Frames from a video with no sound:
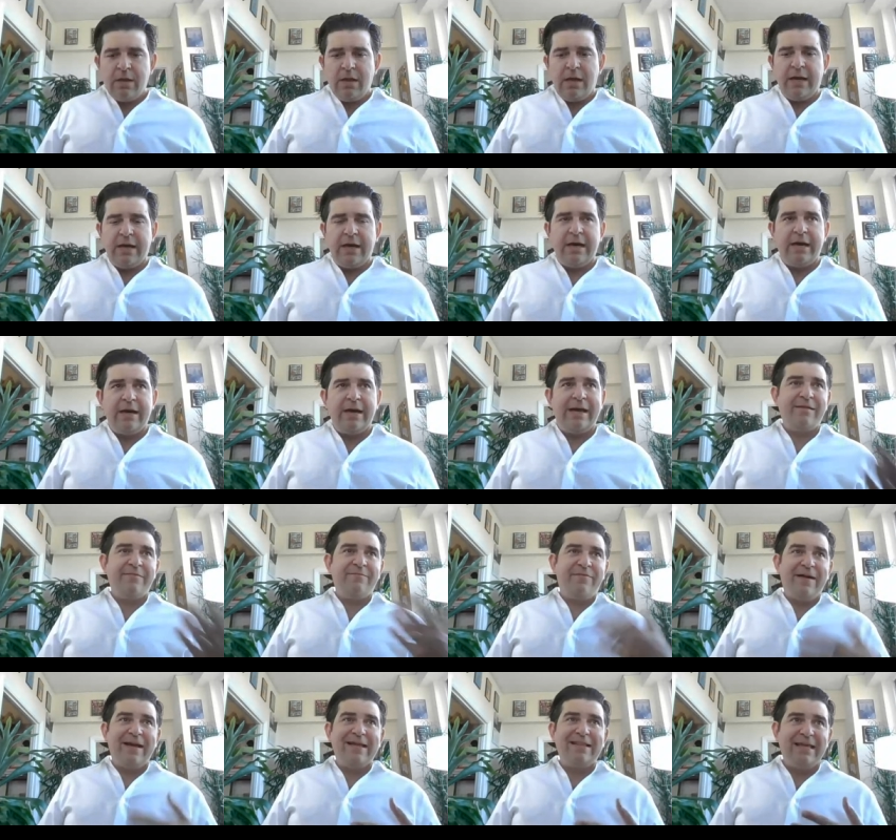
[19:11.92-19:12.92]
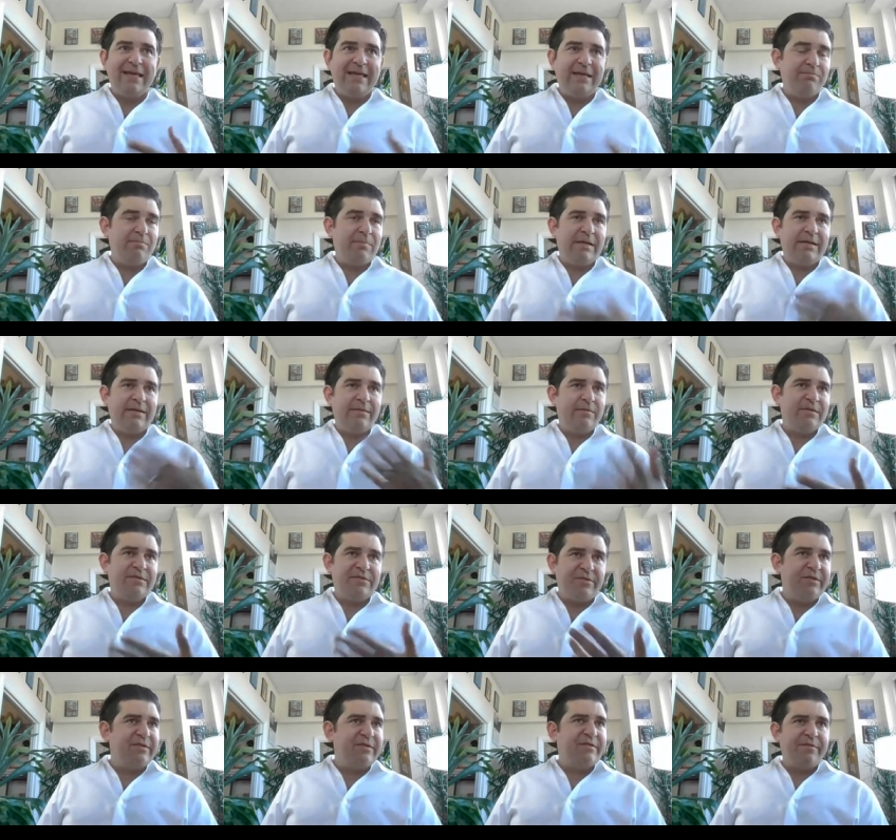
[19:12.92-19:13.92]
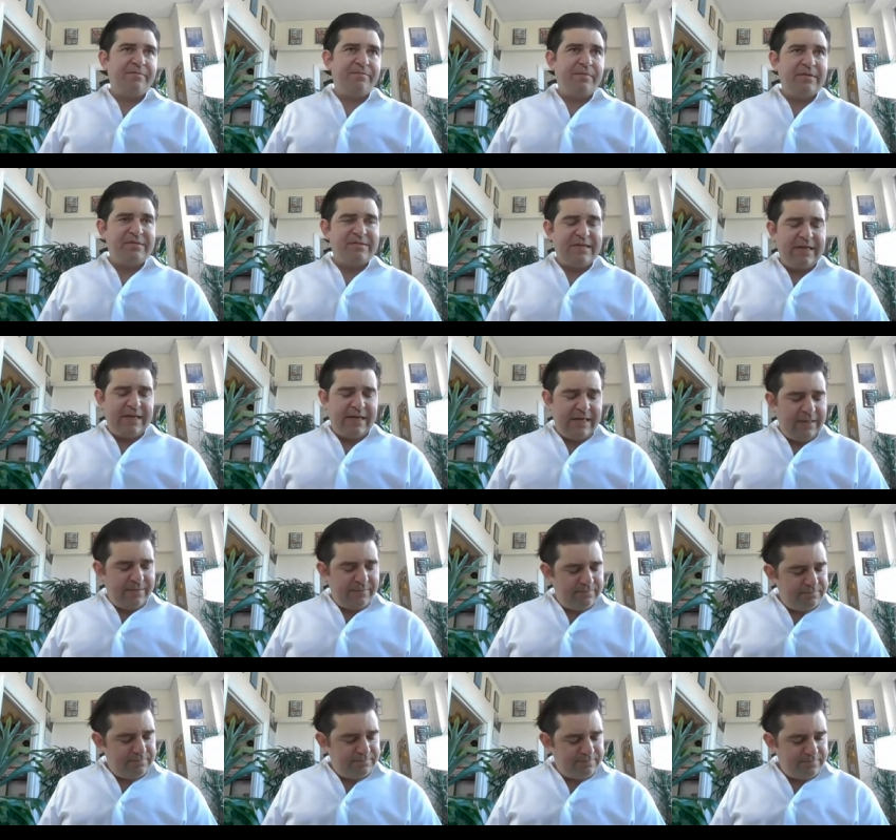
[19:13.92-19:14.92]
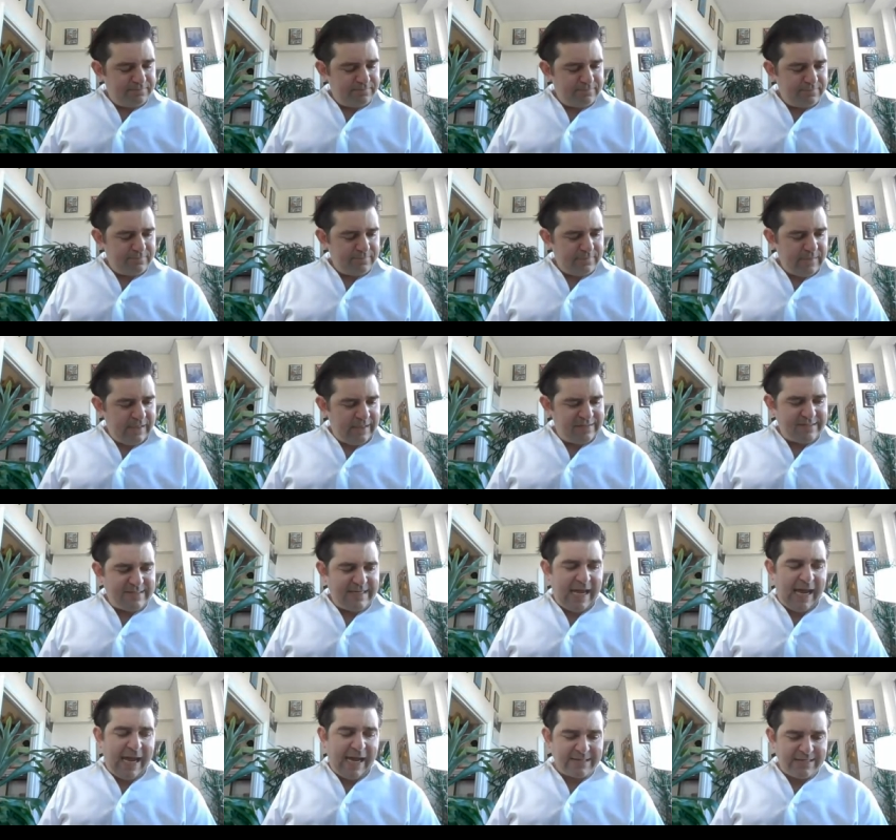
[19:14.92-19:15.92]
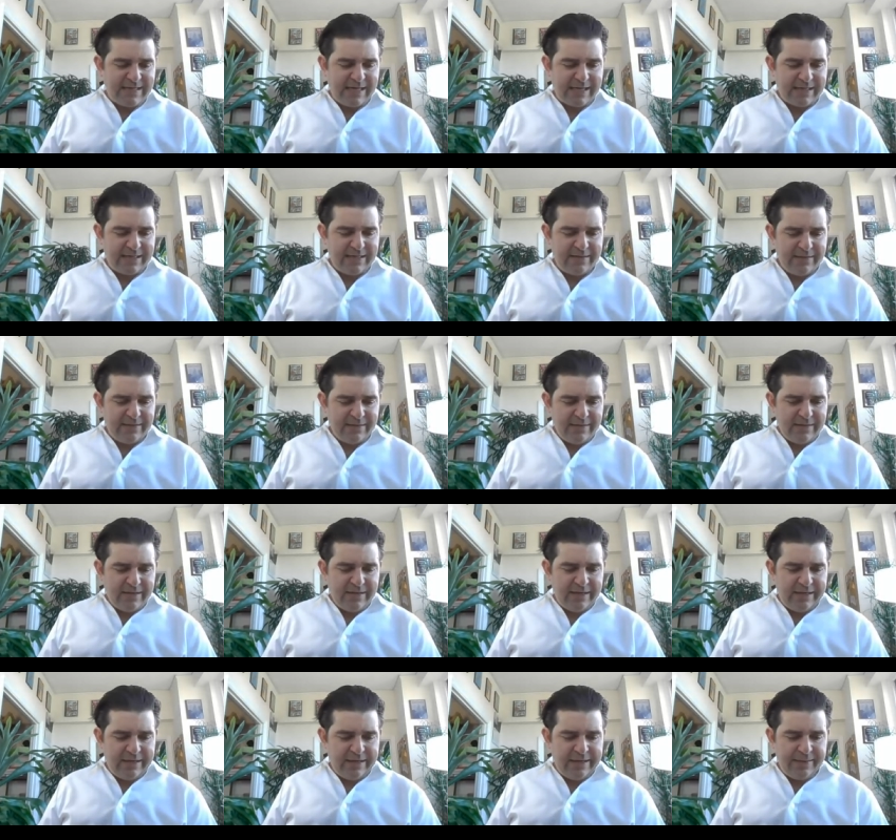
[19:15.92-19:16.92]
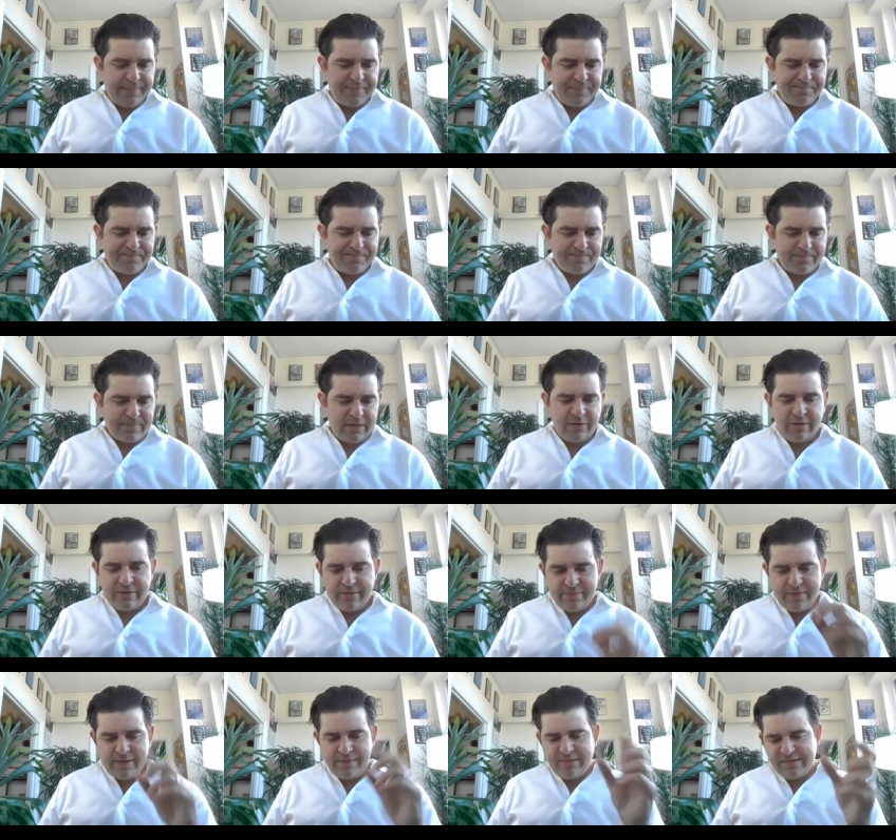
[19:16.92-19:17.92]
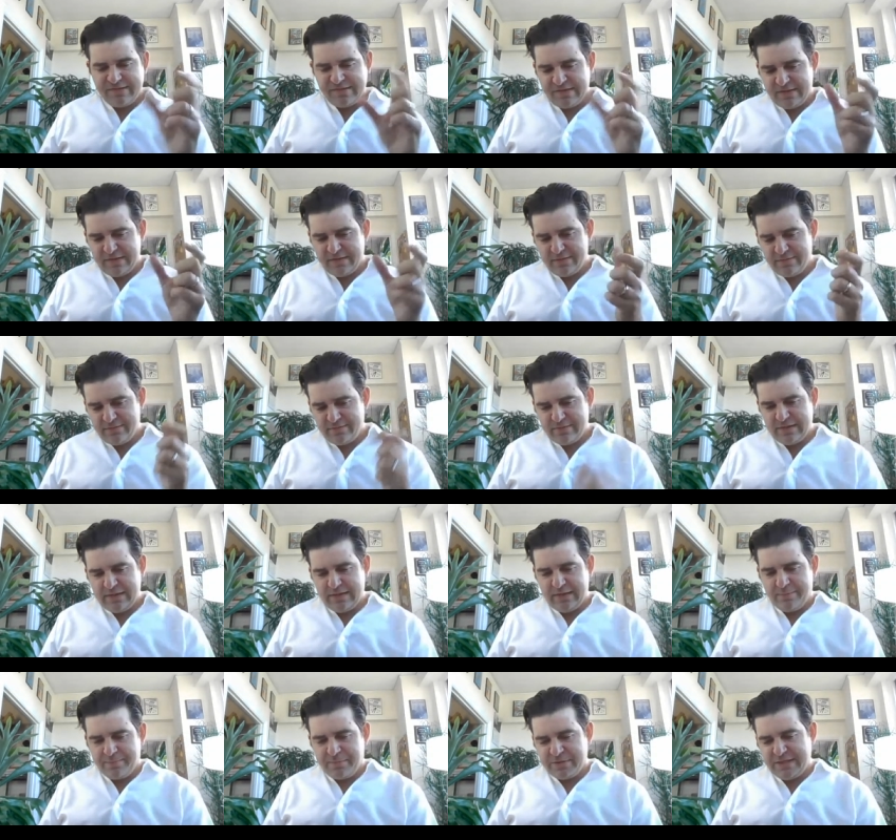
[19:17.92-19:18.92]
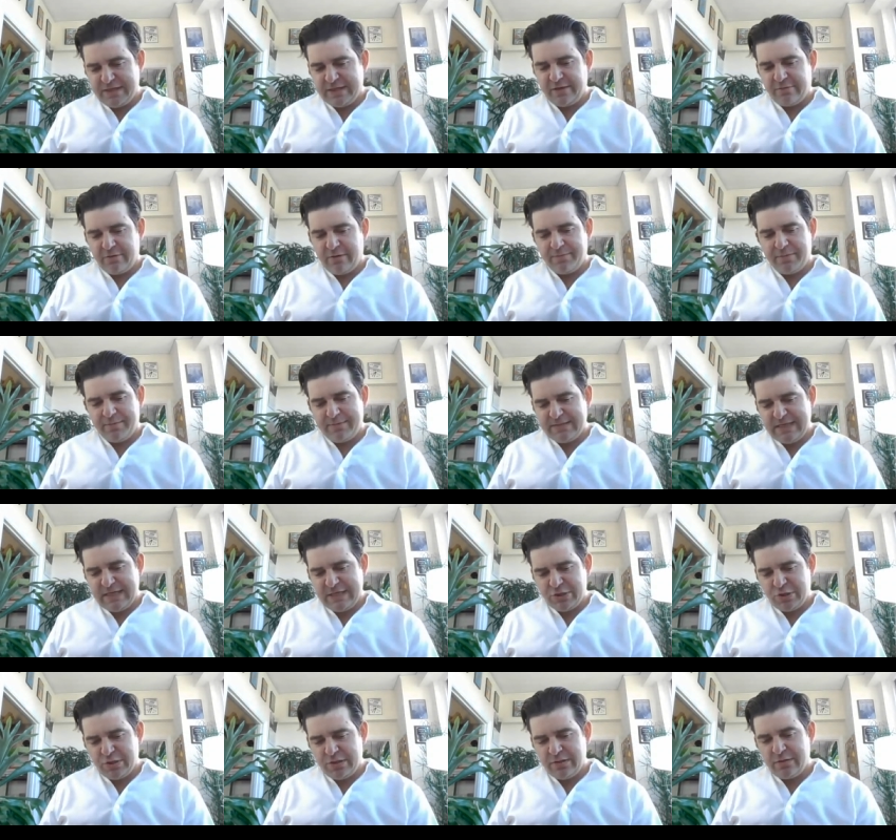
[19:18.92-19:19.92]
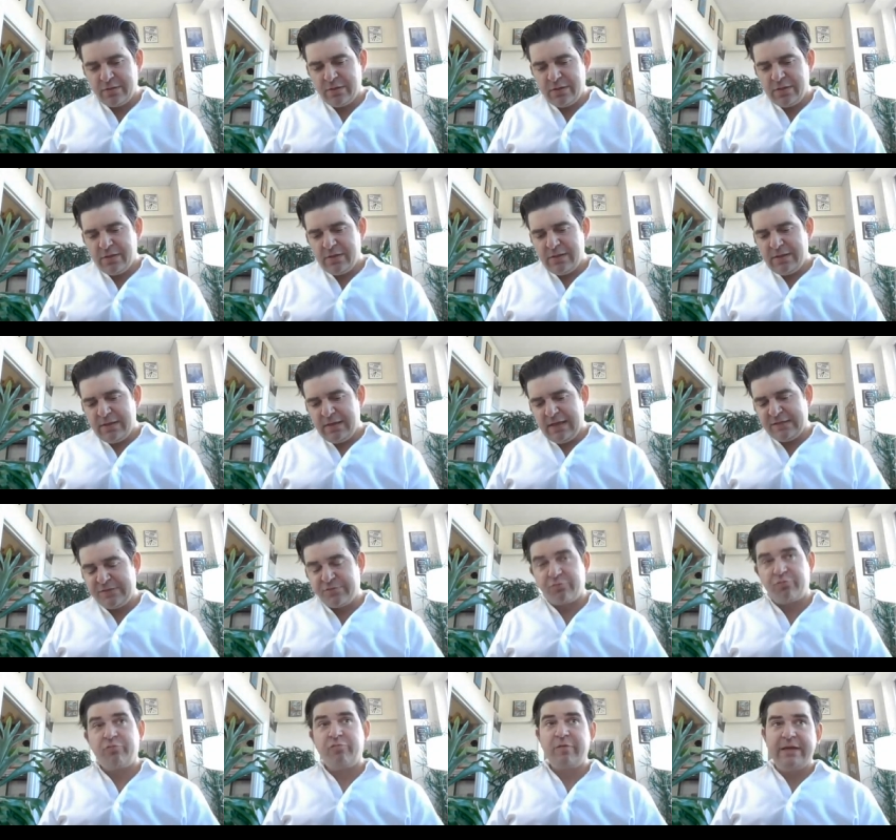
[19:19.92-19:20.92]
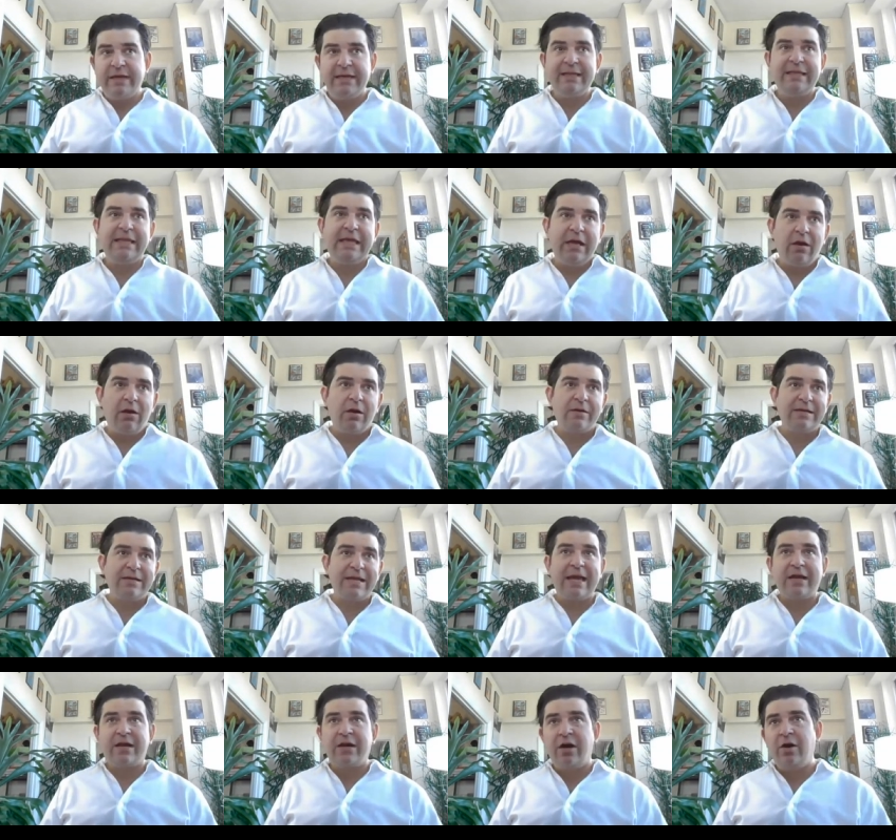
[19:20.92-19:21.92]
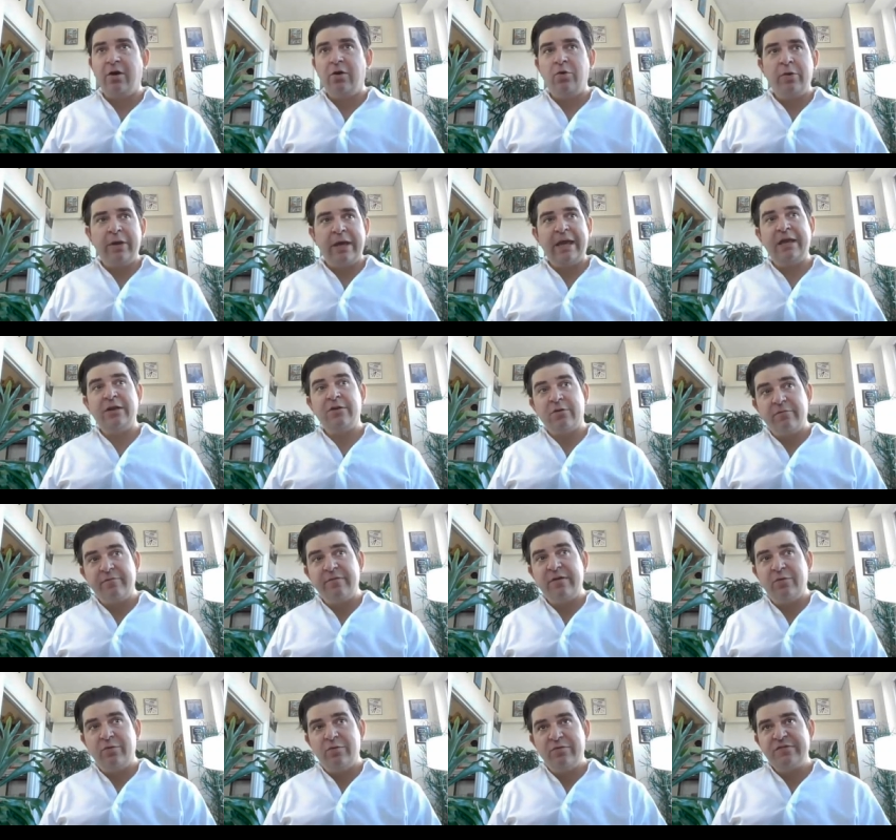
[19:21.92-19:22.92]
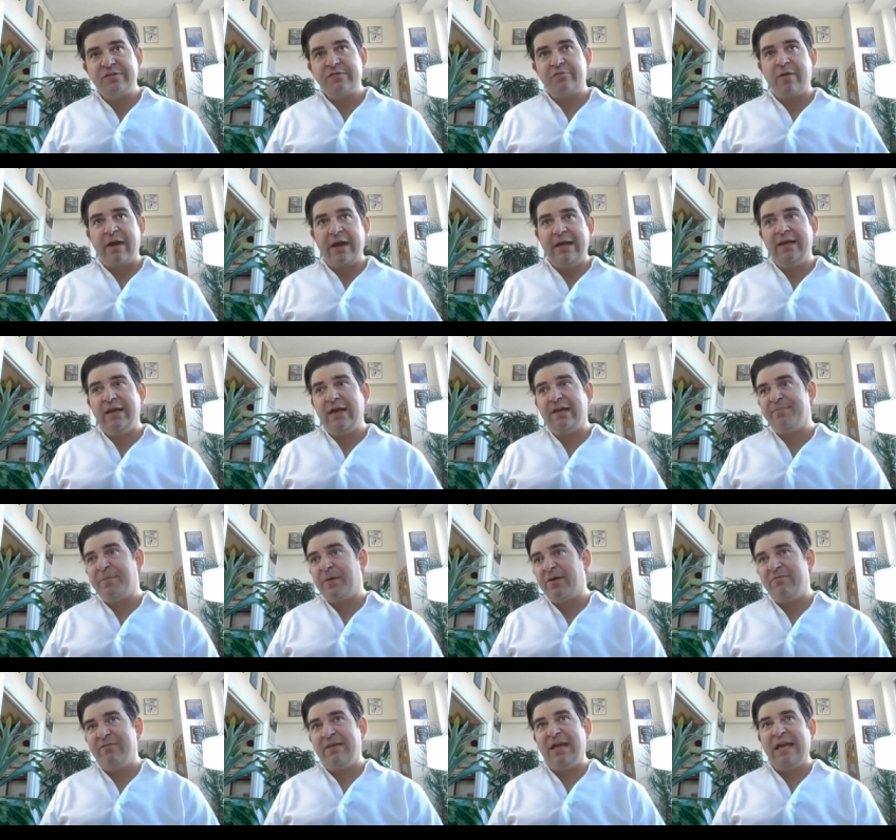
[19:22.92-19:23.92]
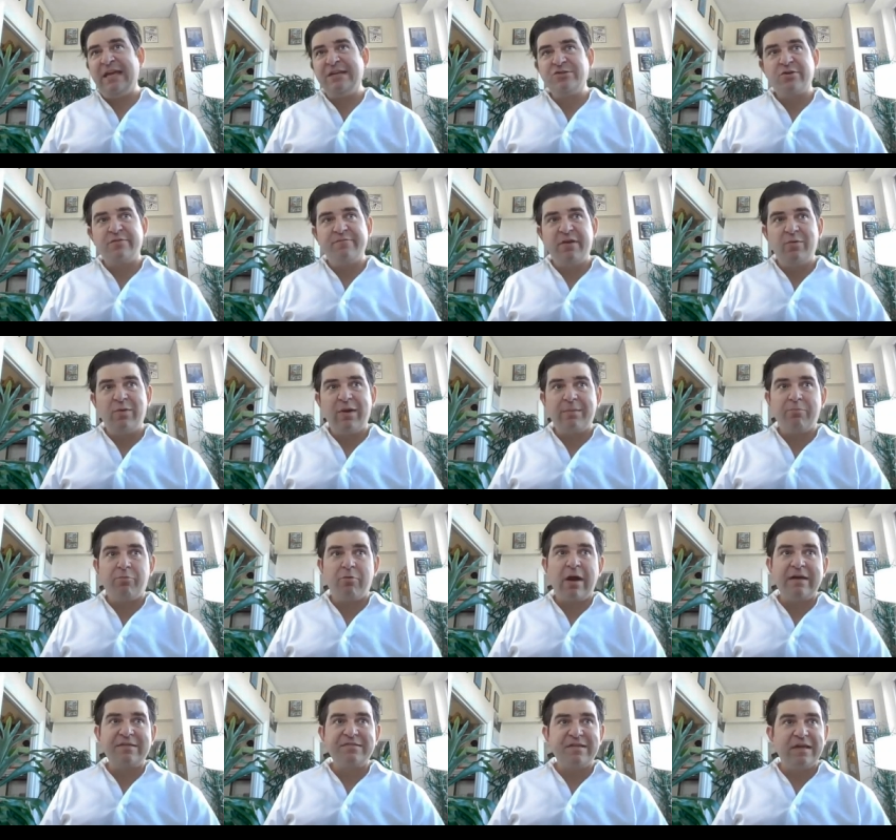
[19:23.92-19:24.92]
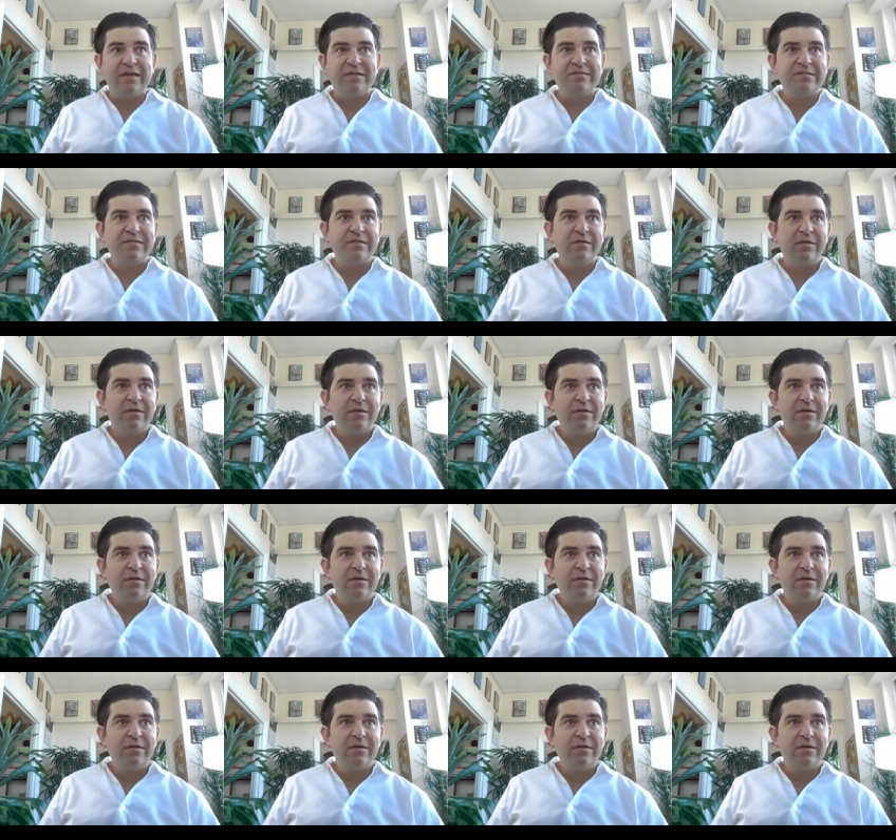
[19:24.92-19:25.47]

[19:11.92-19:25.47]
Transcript: Uh, and then finally, as a, as a, as a tactic, um, or maybe as a, a particular implementation, it's really hard to get code interviews right as part of the interviewing process.